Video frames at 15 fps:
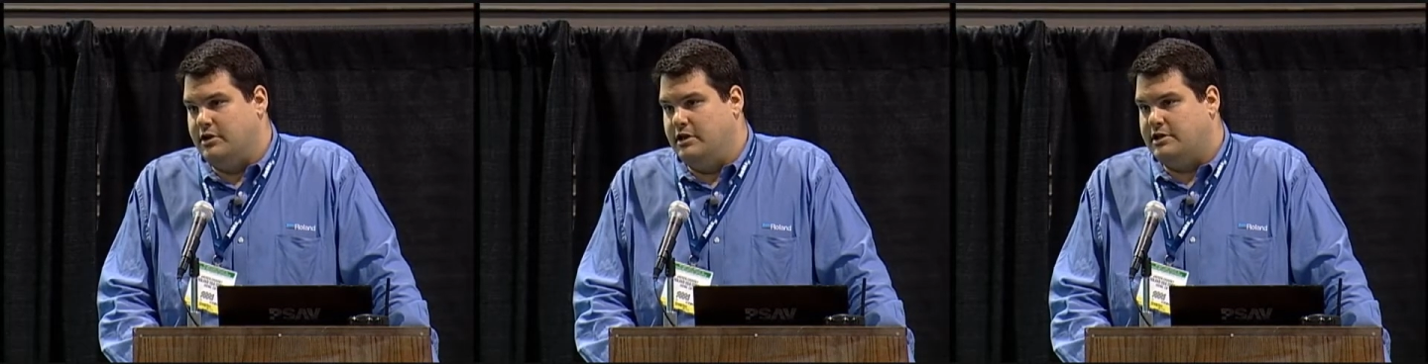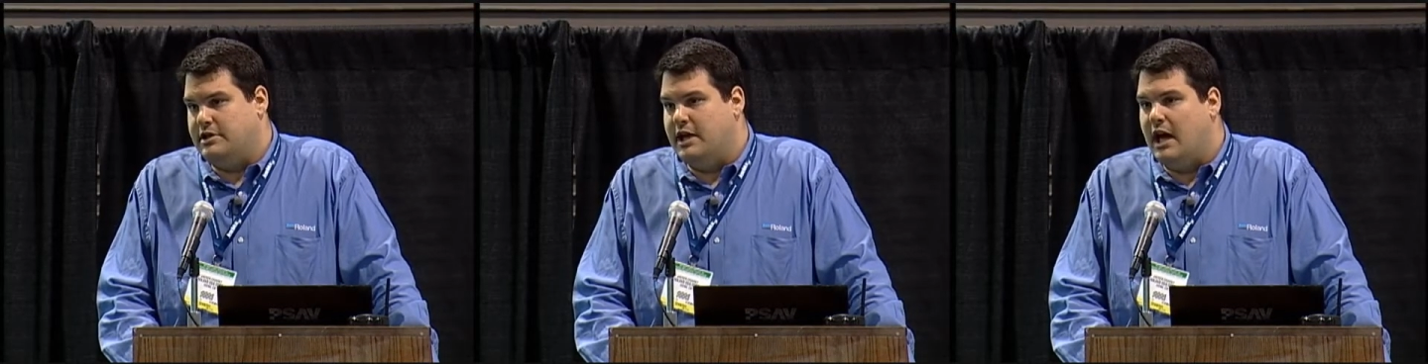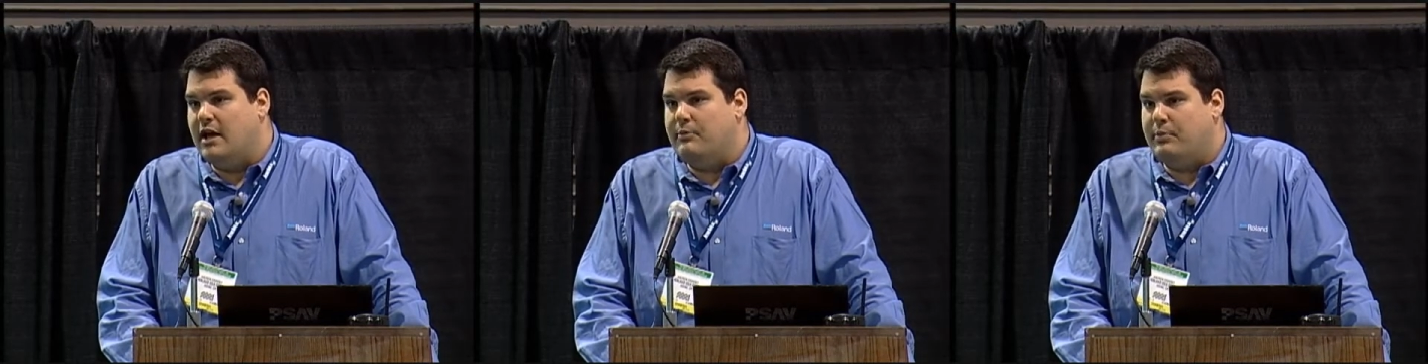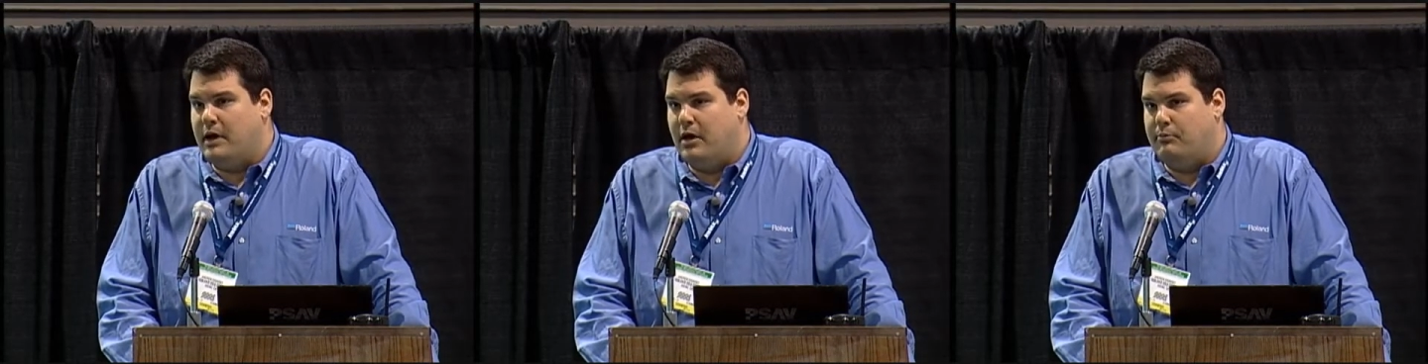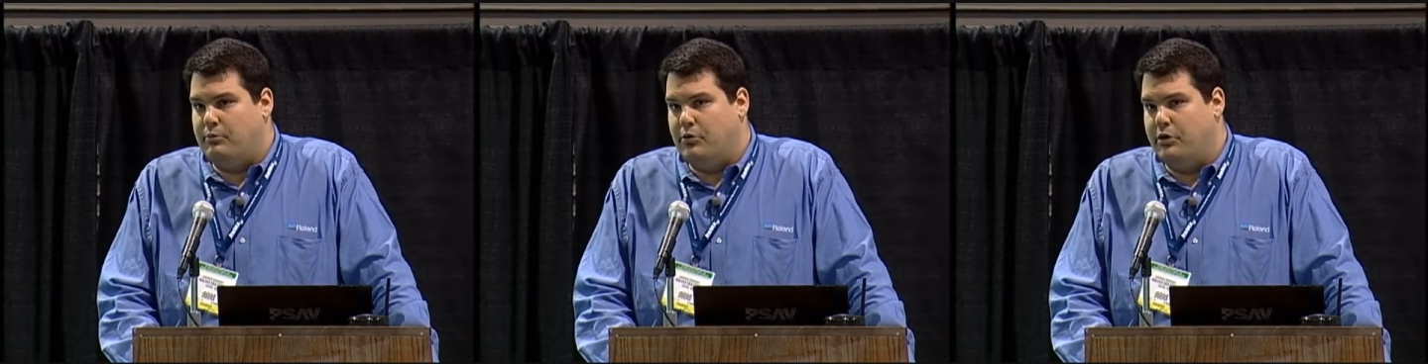It's not
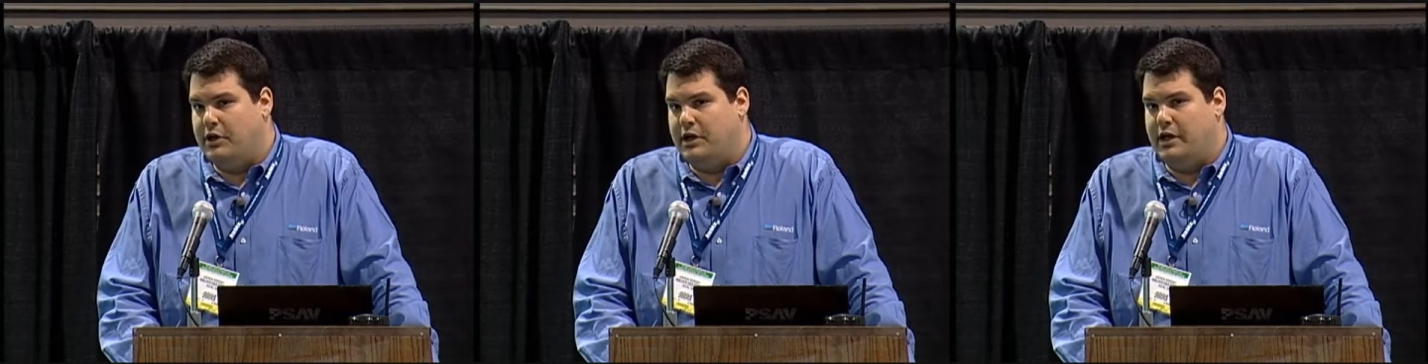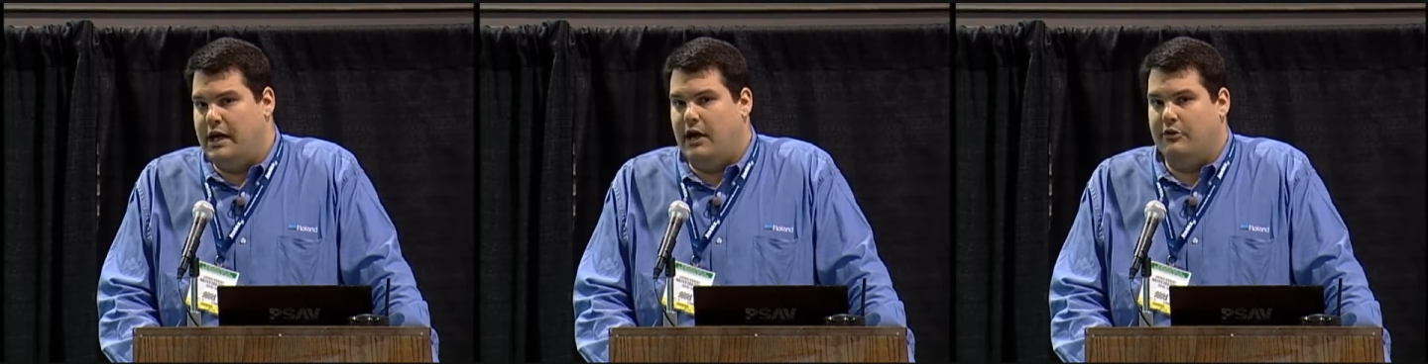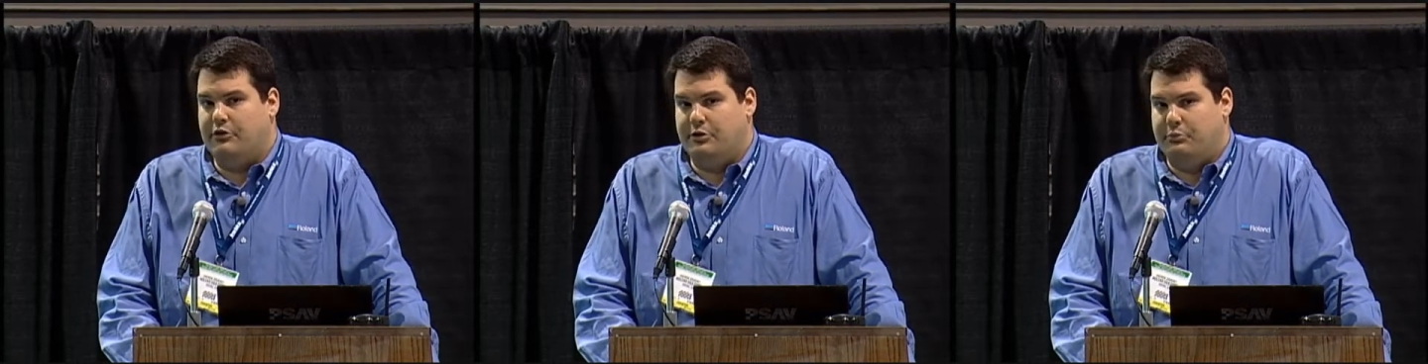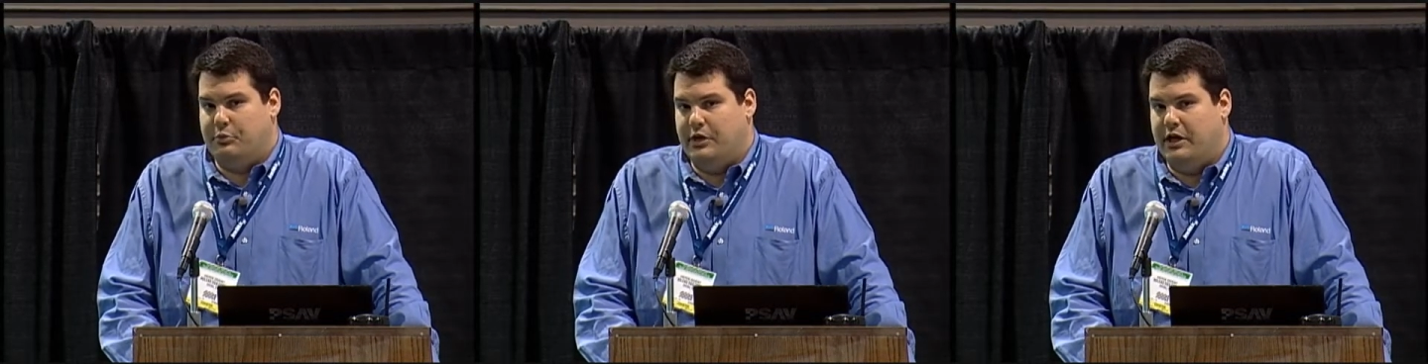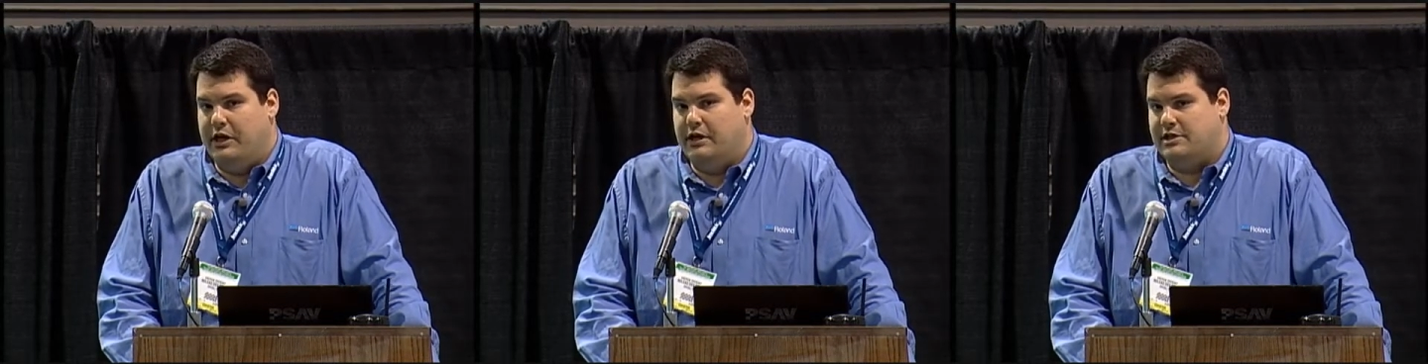about putting it out to bid.